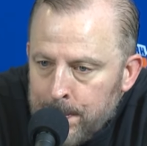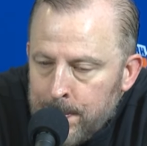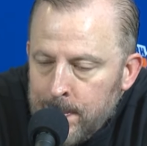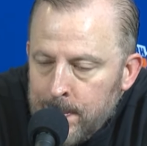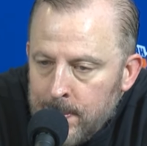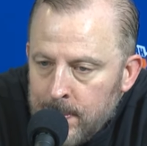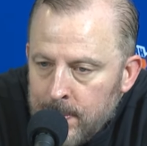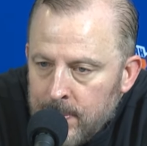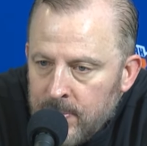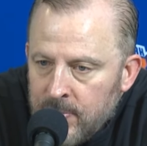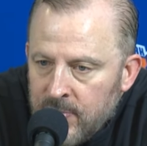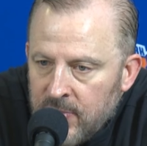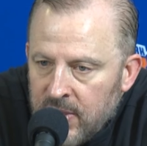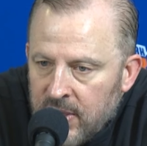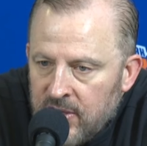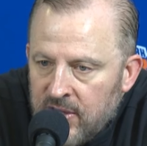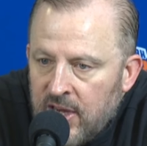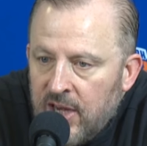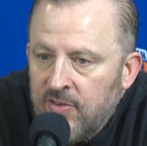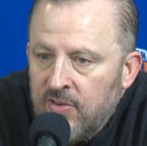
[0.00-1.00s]
I mean,
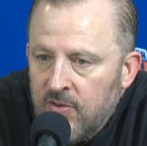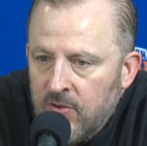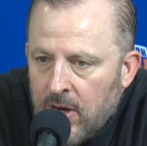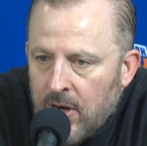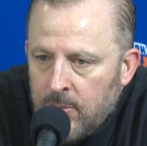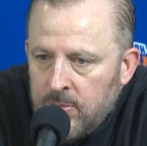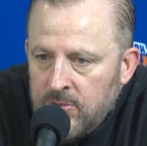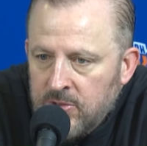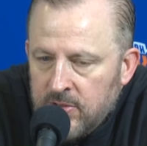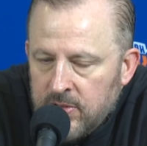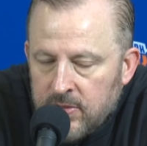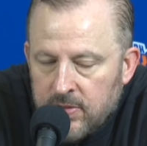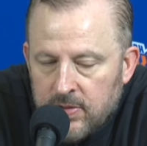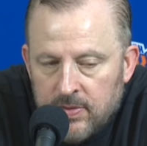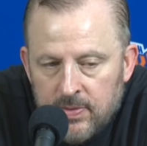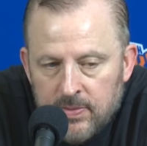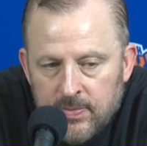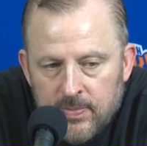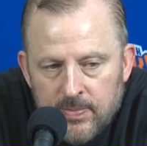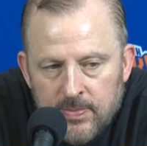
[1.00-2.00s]
where is David this? Robinson?
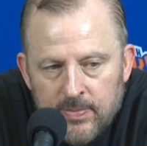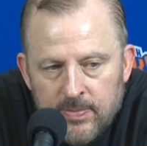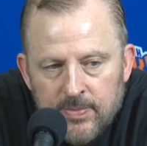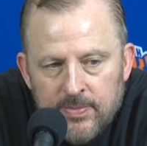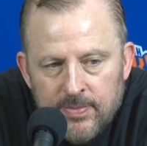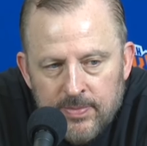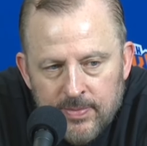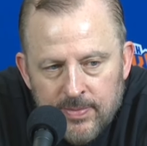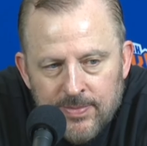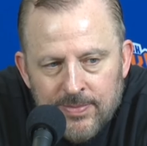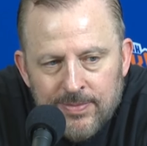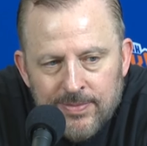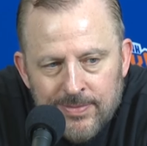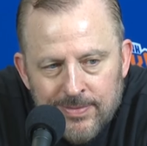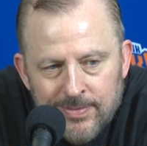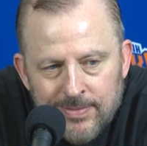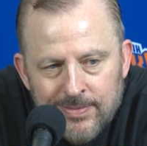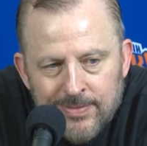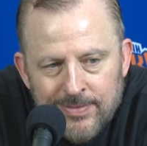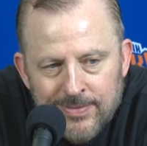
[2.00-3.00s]
David Robinson. with
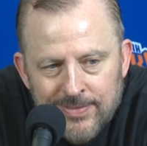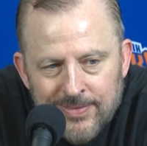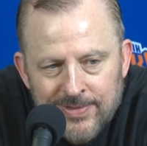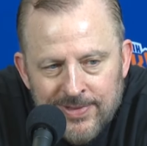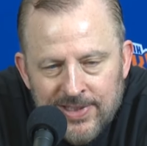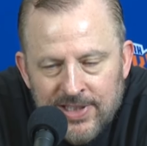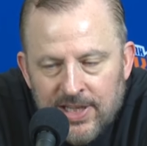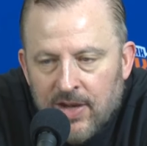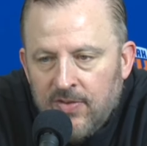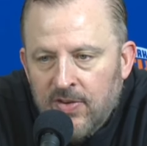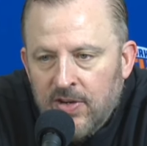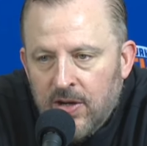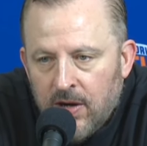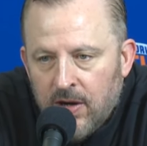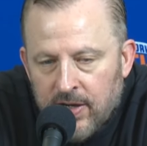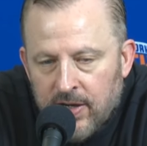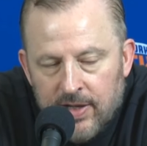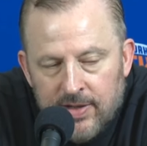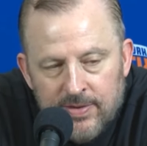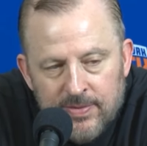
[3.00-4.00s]
scoring right Kevin now.
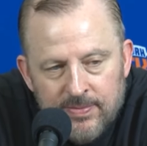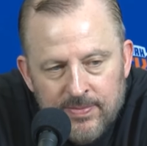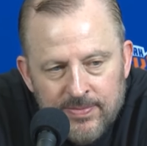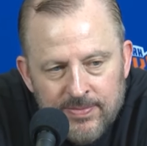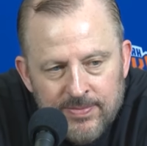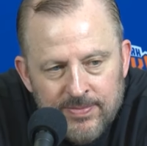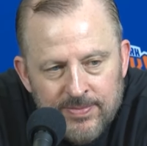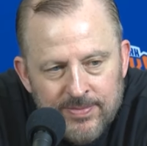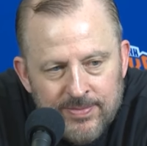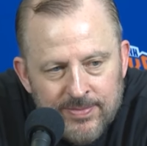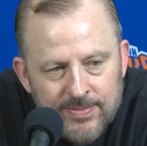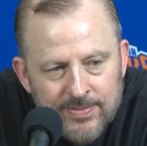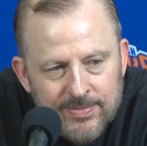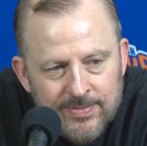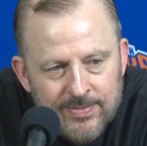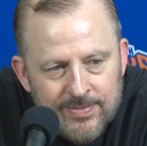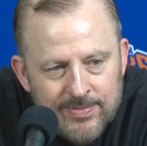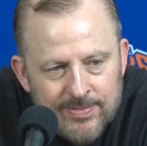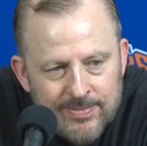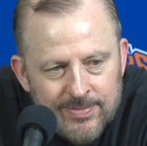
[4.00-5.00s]
Garnett. Kevin Garnett.
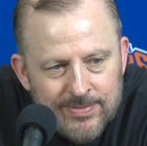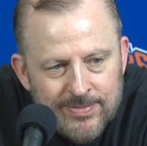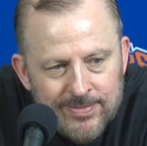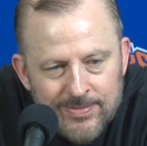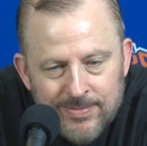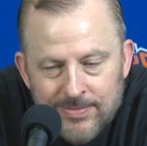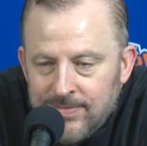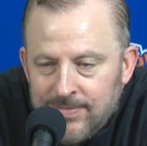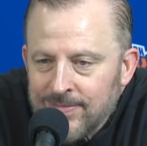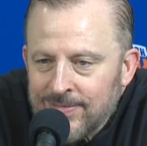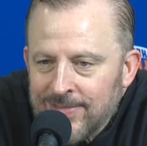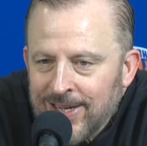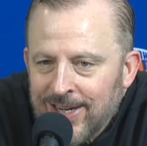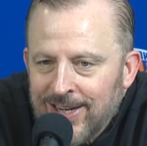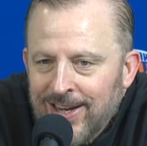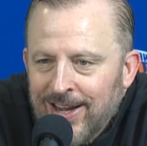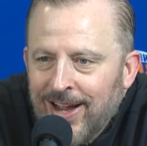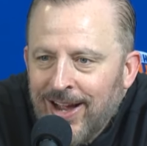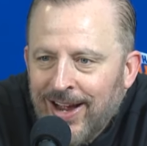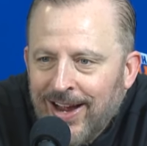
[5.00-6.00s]
a lot of,
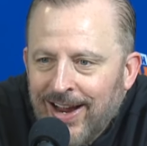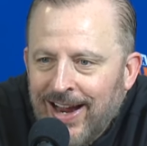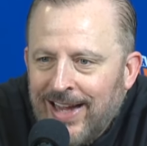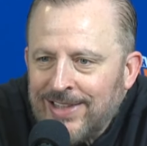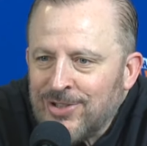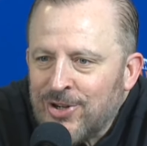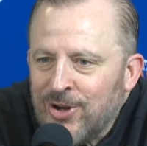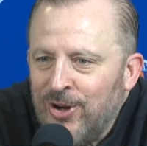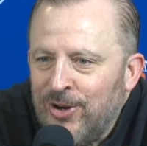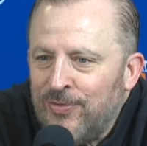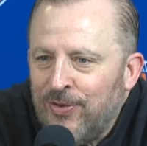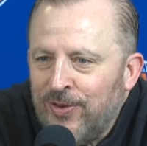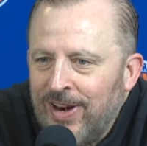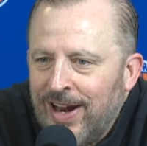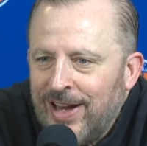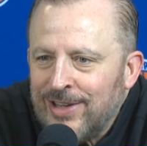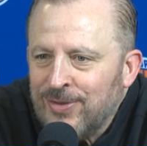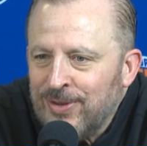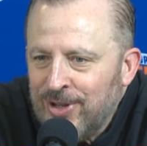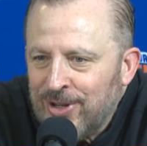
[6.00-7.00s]
a lot of that's good.
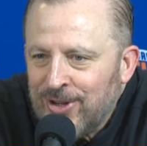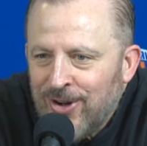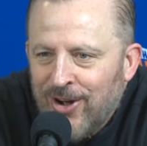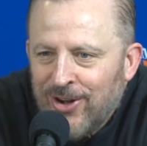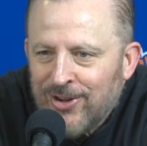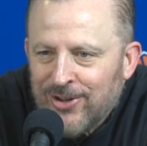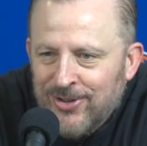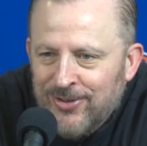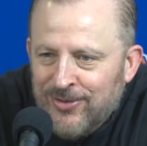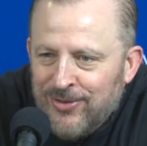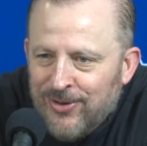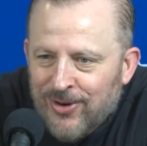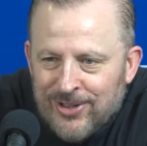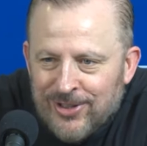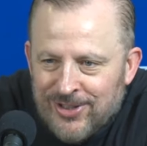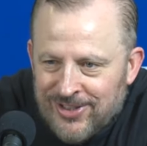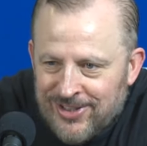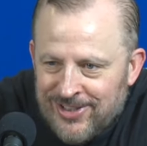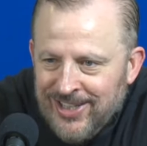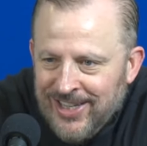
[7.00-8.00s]
For, that's what you call good
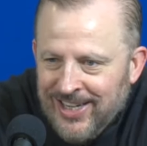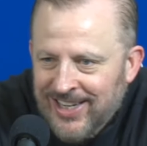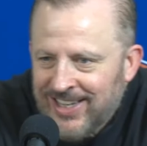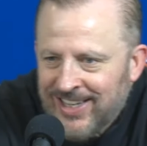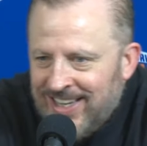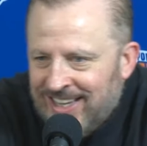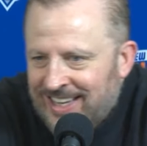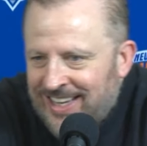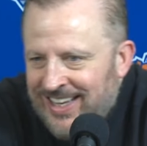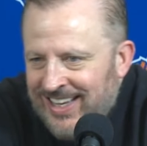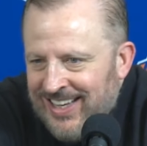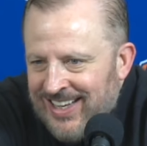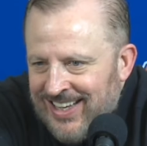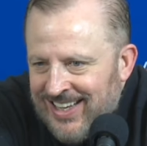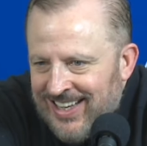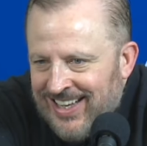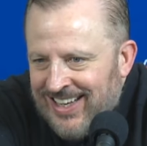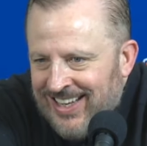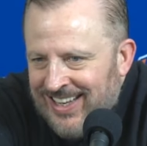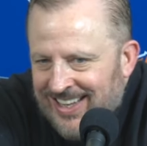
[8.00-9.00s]
fortune. Yeah.
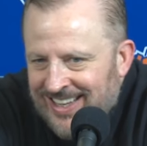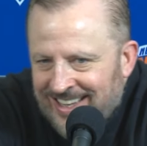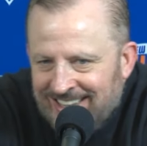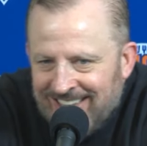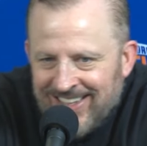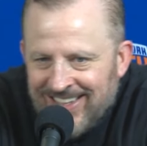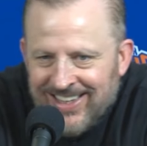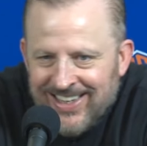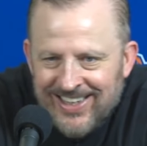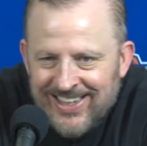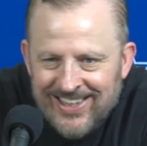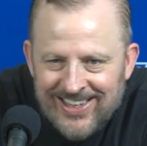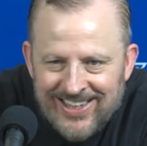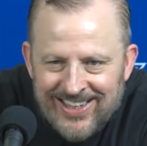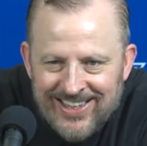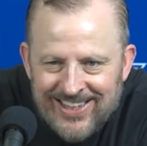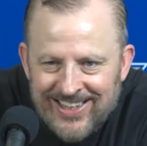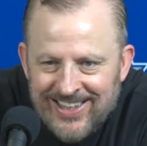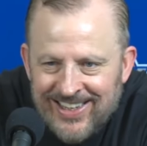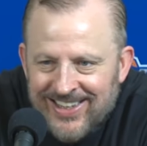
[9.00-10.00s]
um, where does
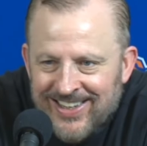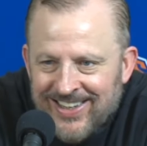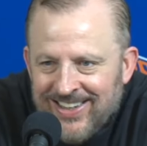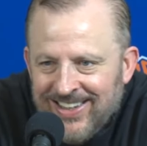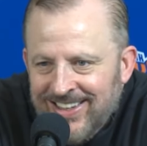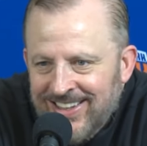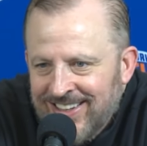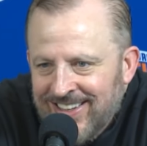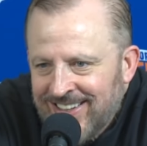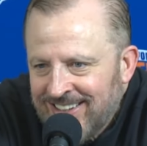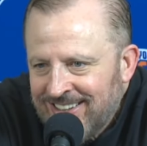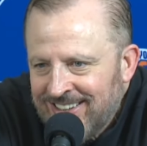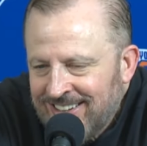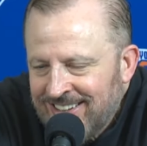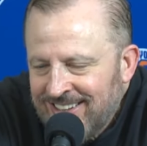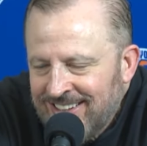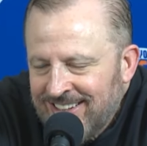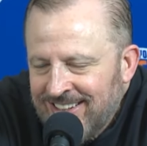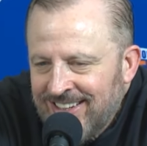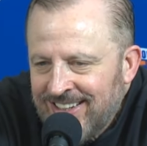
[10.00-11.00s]
this like? What,
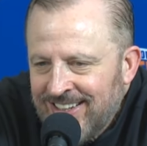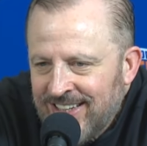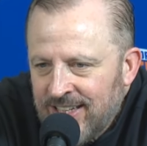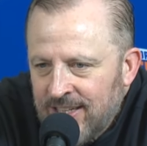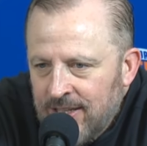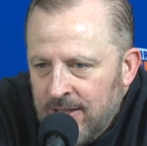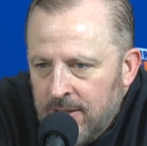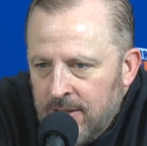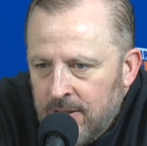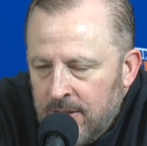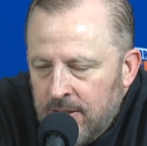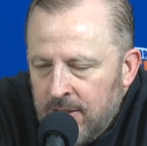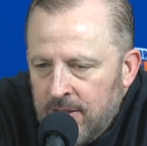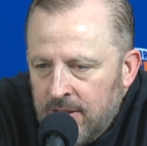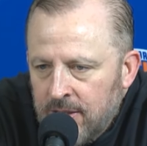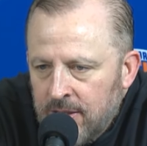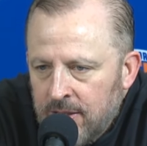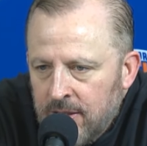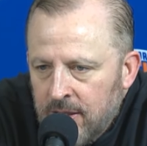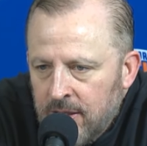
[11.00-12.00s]
have you seen
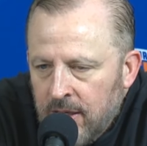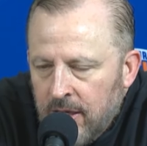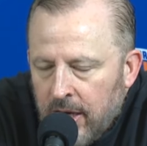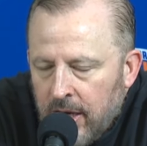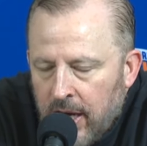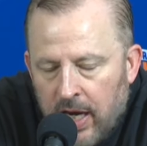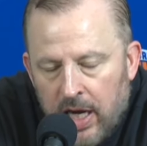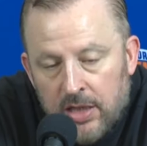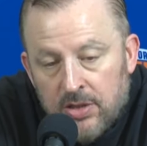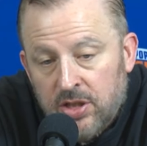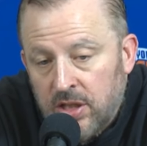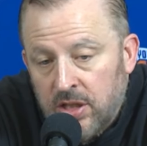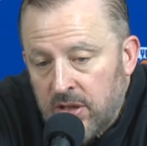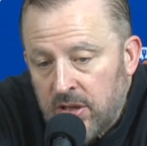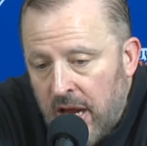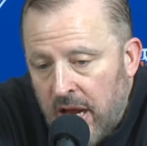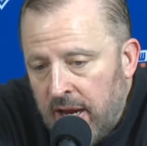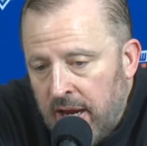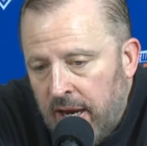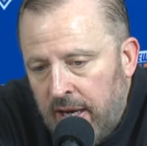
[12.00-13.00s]
this type of scoring? It's
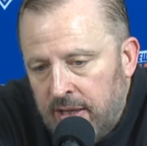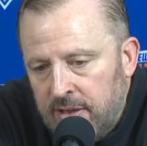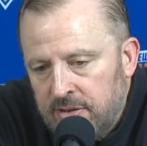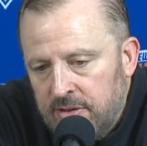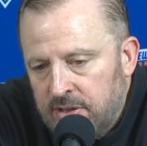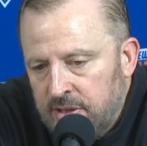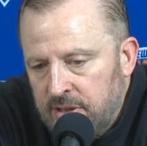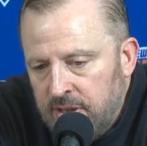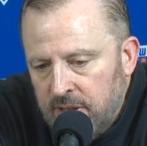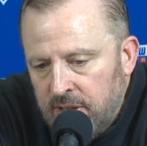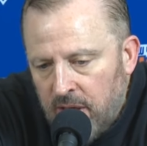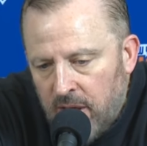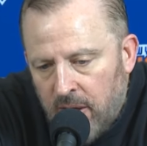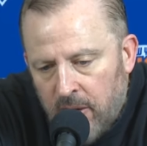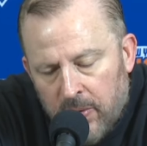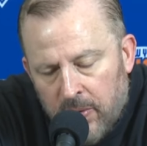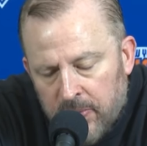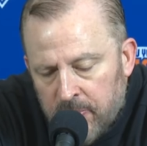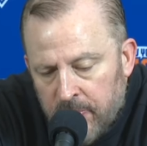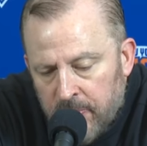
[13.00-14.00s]
just uh, it's you
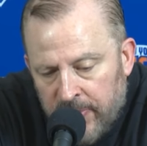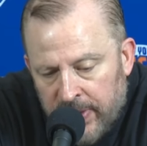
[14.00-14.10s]
know,